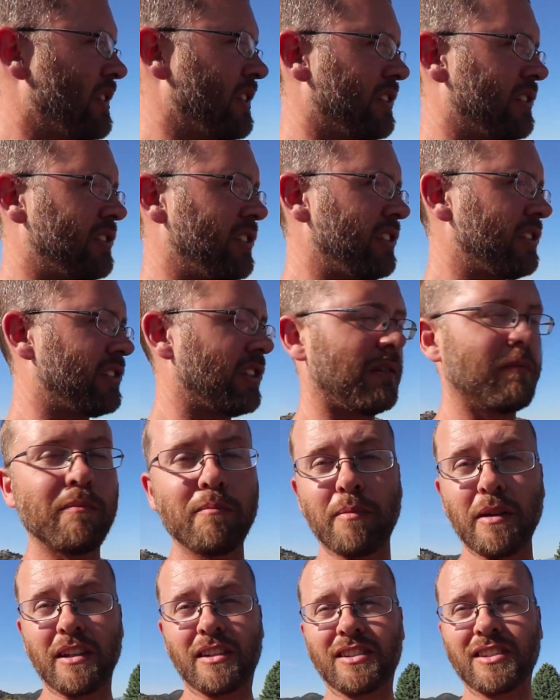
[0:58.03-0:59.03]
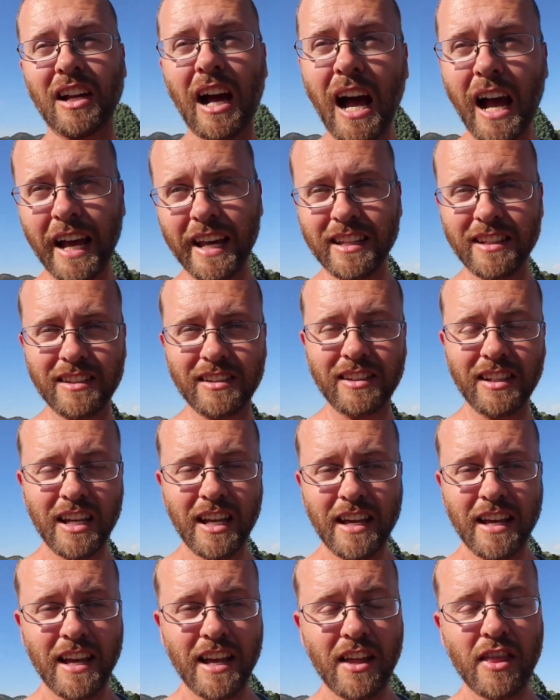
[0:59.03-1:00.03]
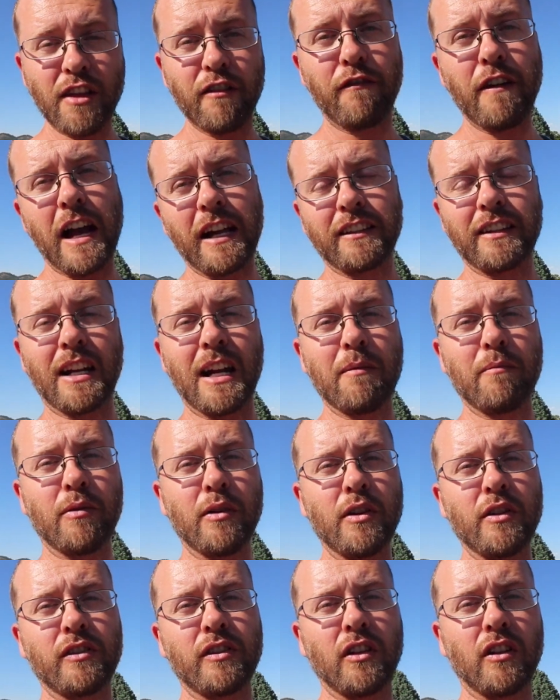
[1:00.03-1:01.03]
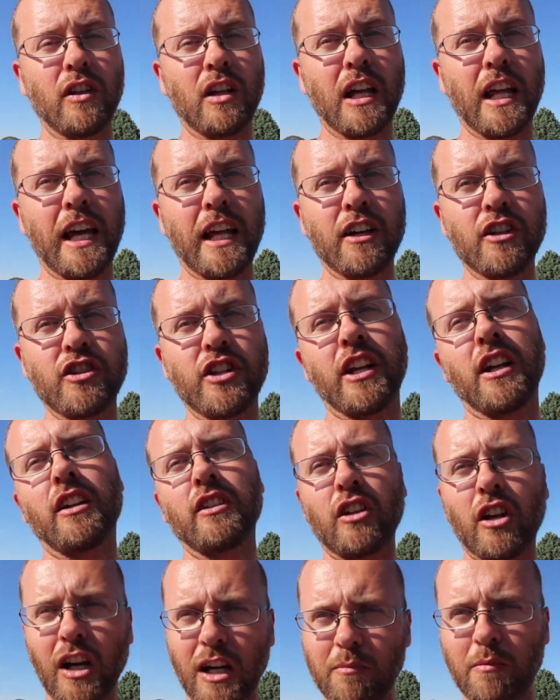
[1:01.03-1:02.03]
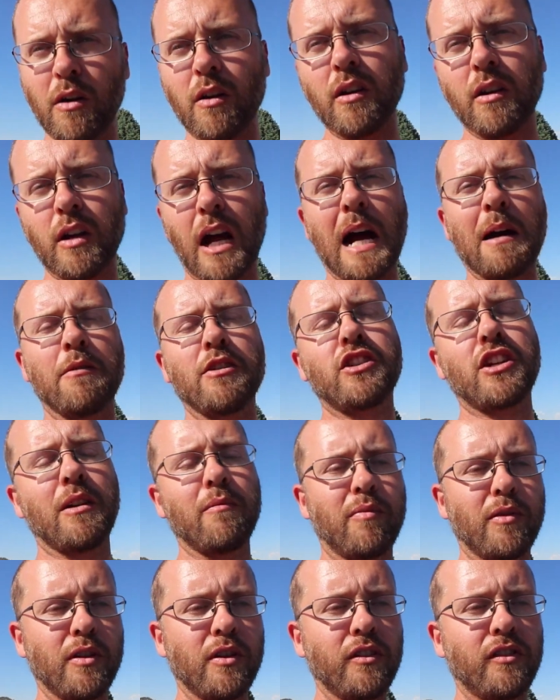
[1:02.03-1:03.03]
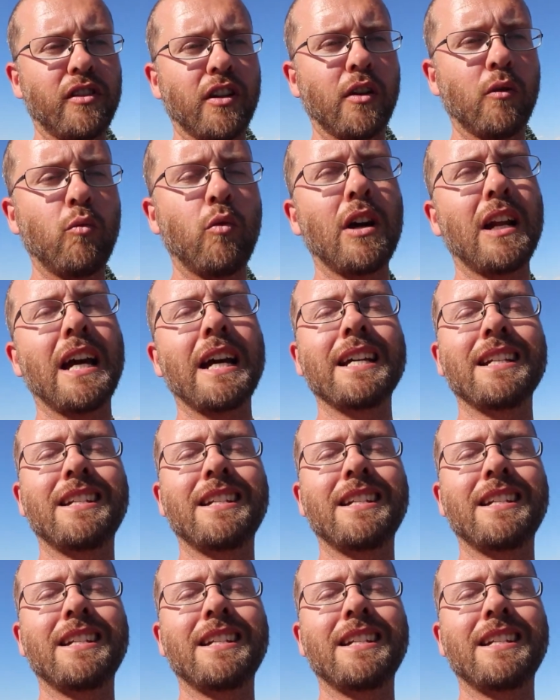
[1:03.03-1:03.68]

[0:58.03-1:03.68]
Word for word: this system besides the fact that I'm producing a lot of energy and I'll talk about how much I'm producing and what I